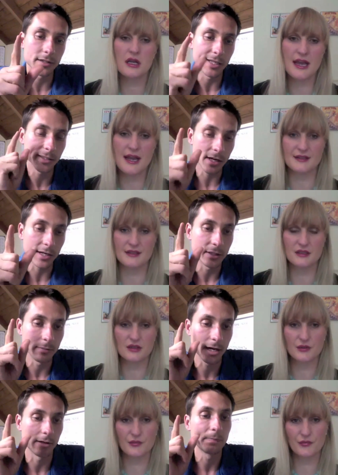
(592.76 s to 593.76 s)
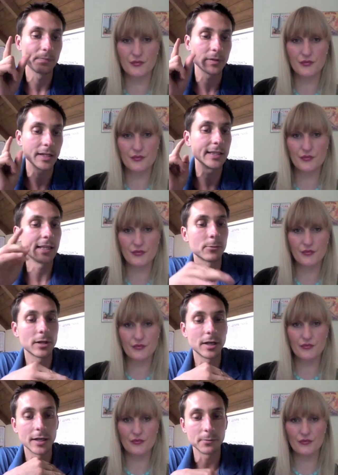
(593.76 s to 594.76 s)
Speaker 1: to uh, yes. talk to you about, and then we're
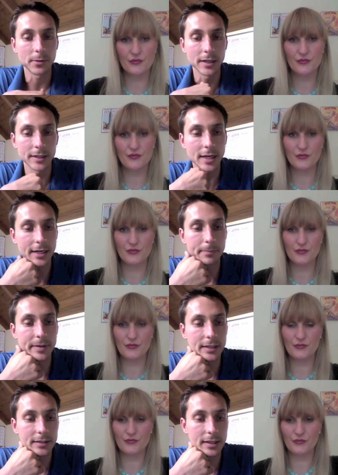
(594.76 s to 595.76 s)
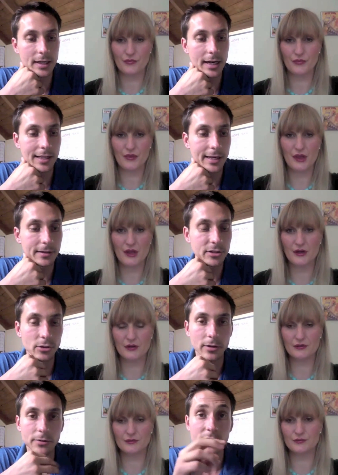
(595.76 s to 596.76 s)
gonna we're gonna cut it because uh, I like
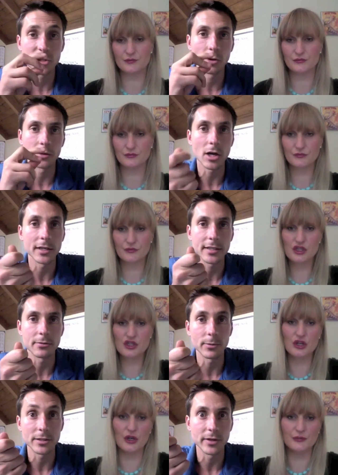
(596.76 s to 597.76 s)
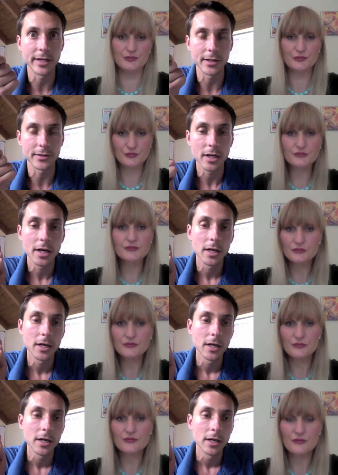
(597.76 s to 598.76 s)
short short content rich sure. videos.
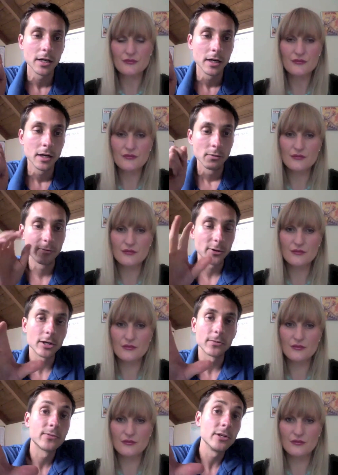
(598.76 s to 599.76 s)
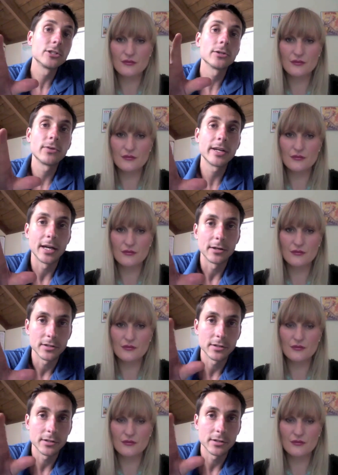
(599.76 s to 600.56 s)
For your future videos,